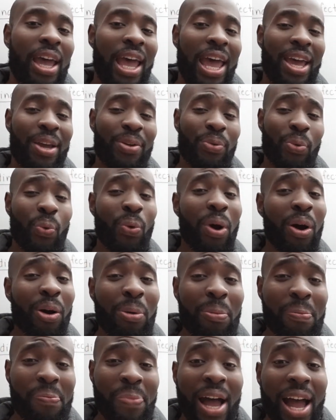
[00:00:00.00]
And
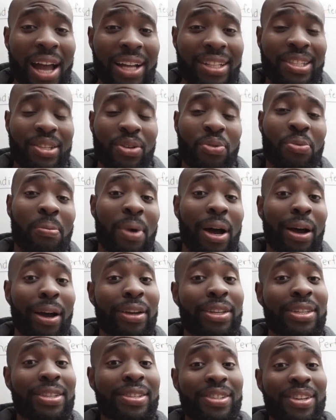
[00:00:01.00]
welcome back to
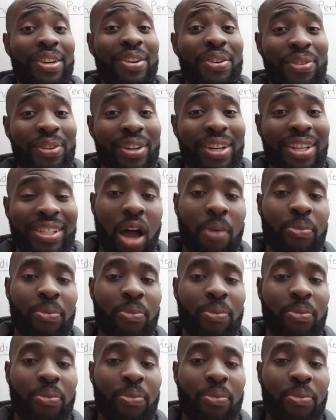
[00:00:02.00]
my series.